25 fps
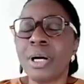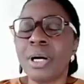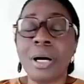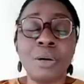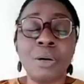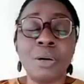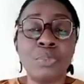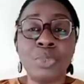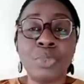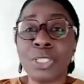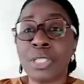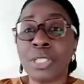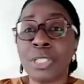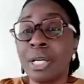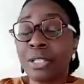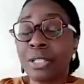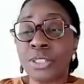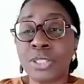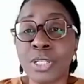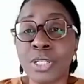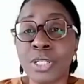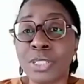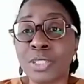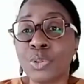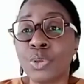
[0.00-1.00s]
which I can
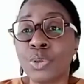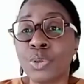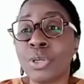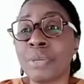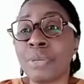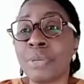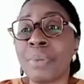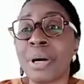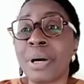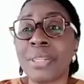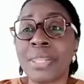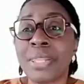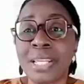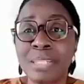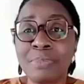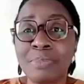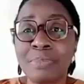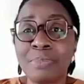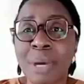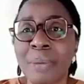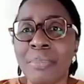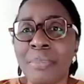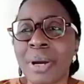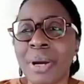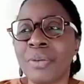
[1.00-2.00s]
certainly talk about, that's my
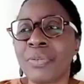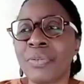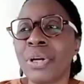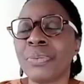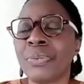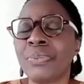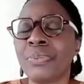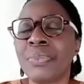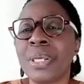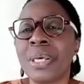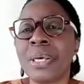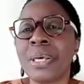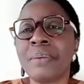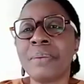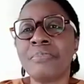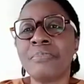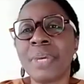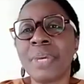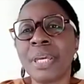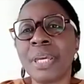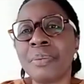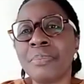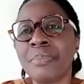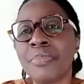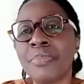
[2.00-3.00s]
background,
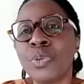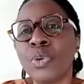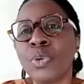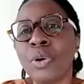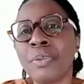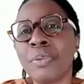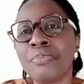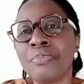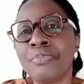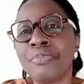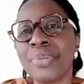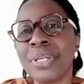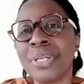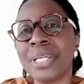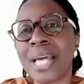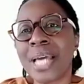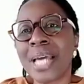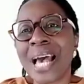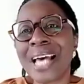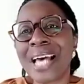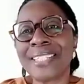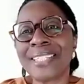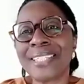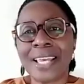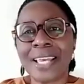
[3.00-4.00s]
may not be
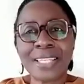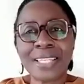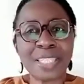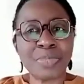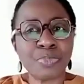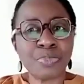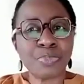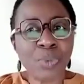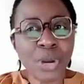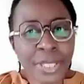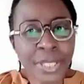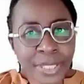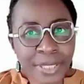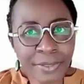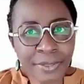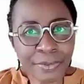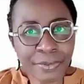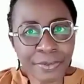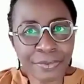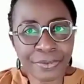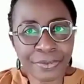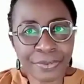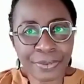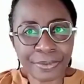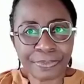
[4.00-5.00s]
as
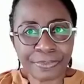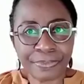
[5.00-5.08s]
expressive